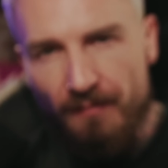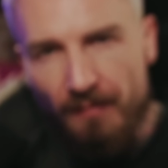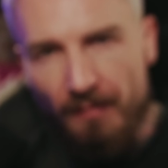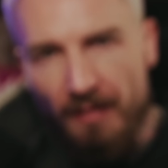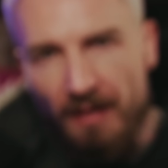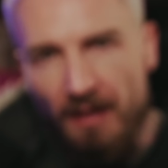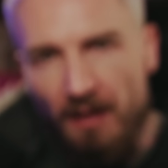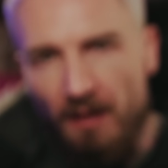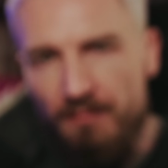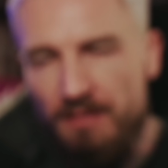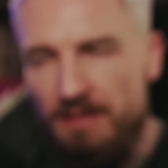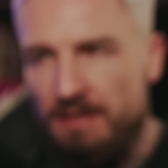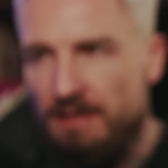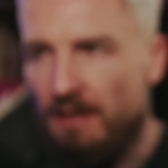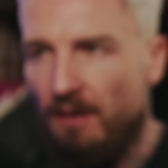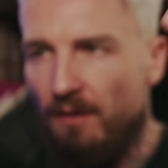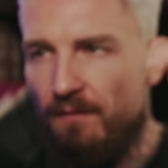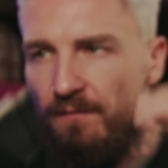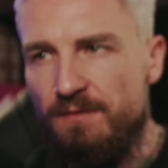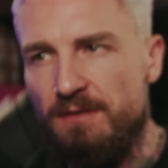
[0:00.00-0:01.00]
Big up
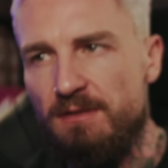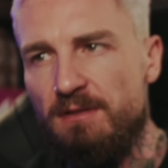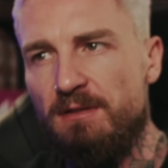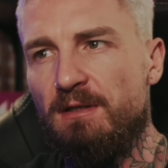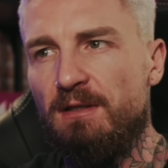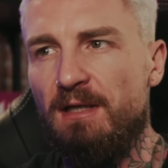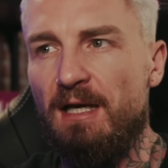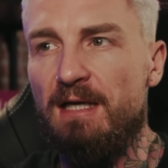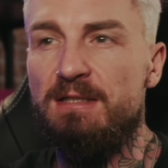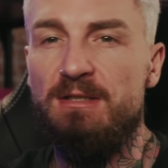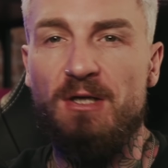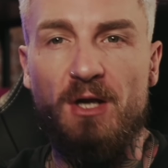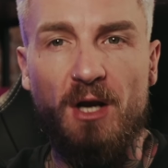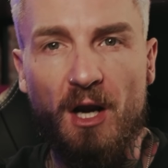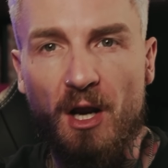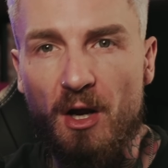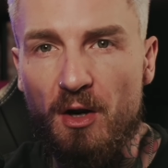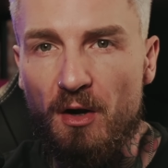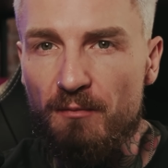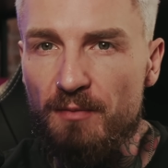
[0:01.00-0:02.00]
yourselves. That's
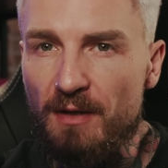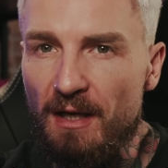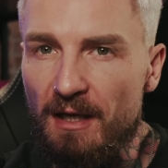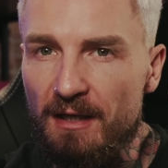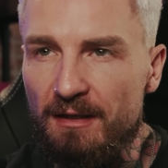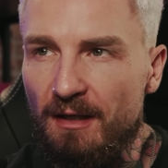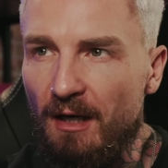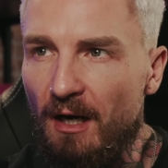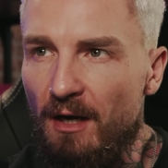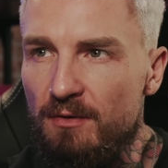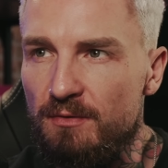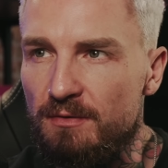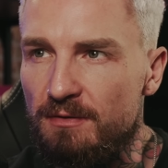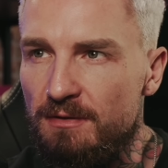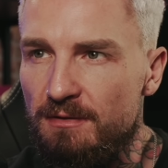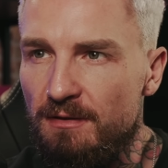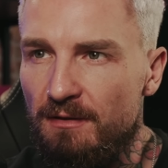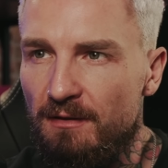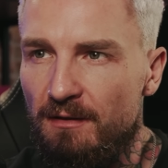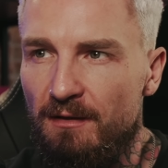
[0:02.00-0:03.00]
close. I'm getting close.